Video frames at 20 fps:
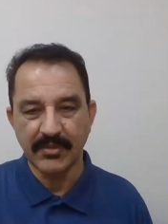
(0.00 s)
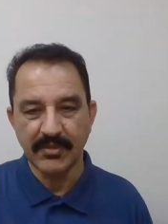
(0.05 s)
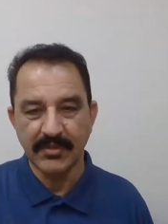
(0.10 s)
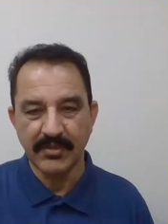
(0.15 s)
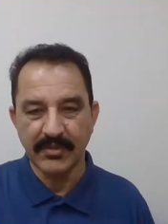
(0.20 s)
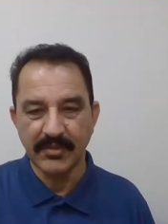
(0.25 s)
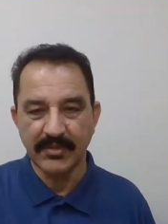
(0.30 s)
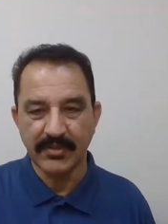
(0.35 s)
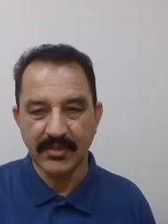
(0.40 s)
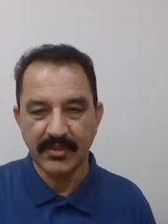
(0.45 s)

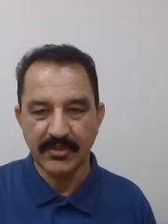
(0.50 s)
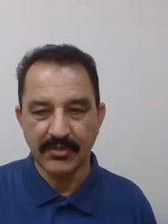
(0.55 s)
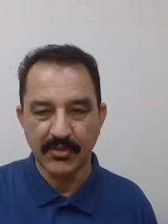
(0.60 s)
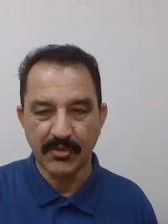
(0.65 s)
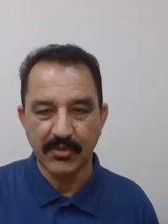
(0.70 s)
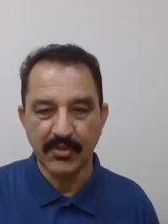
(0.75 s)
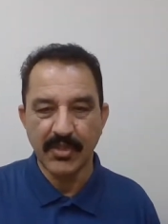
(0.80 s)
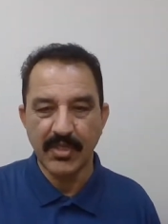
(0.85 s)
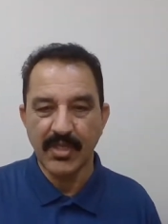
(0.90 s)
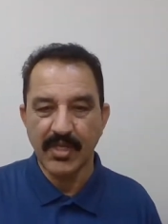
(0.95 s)
This
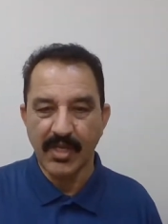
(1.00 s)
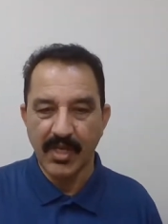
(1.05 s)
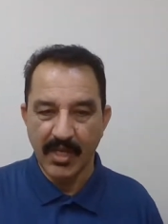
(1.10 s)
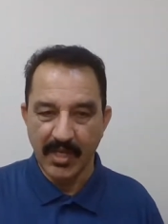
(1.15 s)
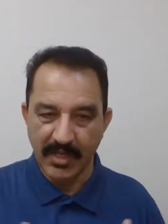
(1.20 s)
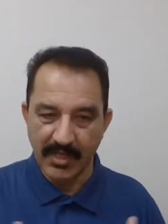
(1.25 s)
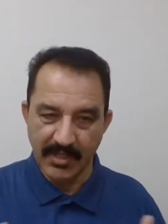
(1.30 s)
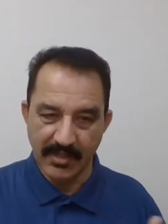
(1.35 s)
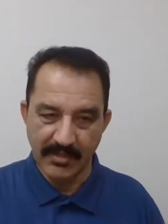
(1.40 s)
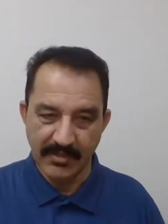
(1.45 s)
also
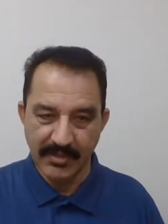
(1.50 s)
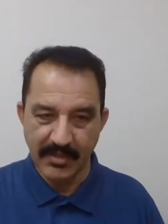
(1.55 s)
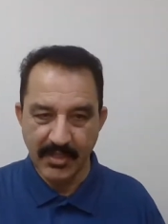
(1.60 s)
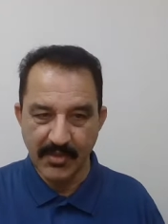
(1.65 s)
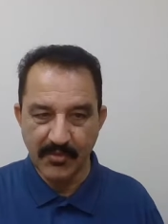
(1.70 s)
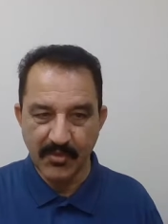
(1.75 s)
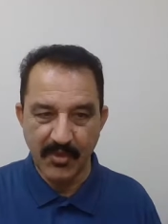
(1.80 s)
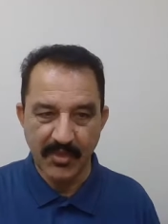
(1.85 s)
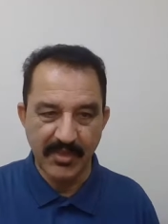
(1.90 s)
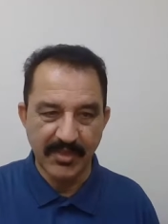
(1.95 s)

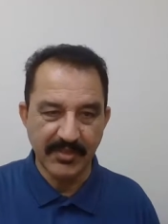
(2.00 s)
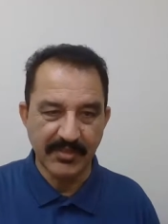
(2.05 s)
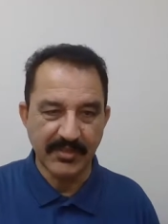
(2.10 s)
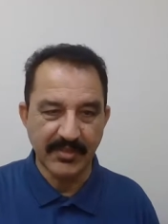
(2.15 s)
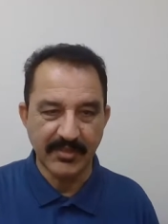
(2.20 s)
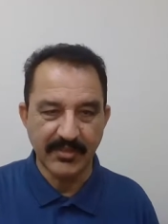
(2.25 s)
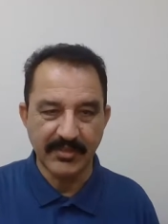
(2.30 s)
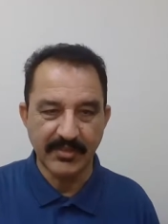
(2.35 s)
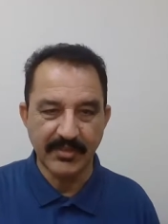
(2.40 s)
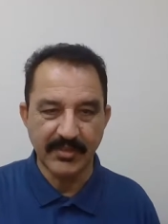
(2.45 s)
already we
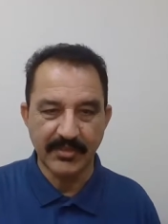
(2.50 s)
discussed.